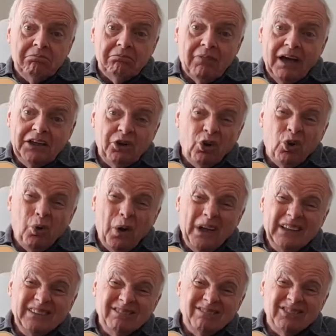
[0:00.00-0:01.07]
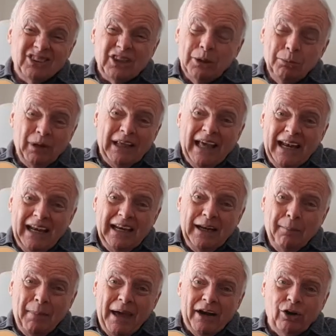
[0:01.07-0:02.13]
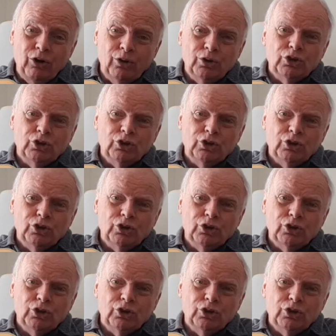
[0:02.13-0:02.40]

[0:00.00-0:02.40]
I don't quite seem to get any better.